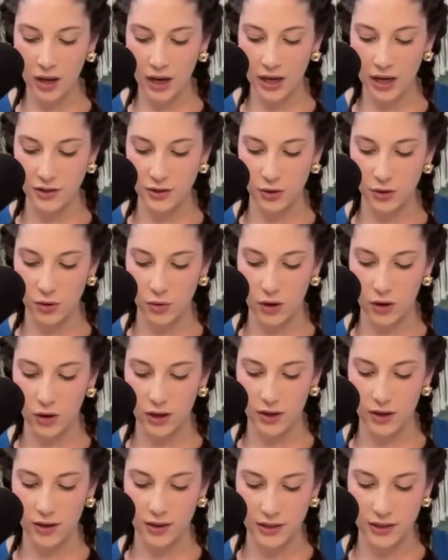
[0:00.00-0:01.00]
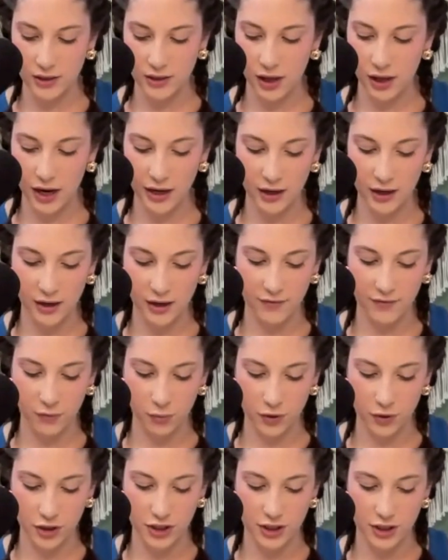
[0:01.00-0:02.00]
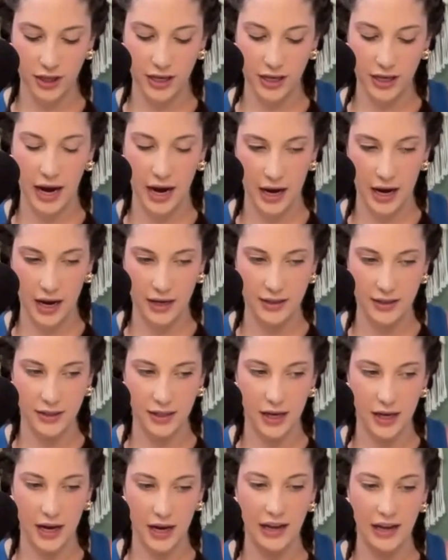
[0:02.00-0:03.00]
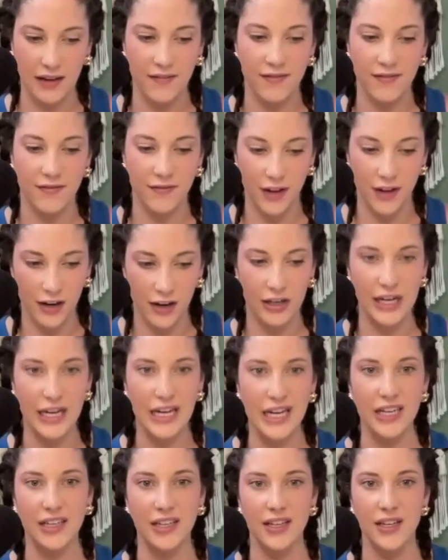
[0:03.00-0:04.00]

And so this client unfortunately had a very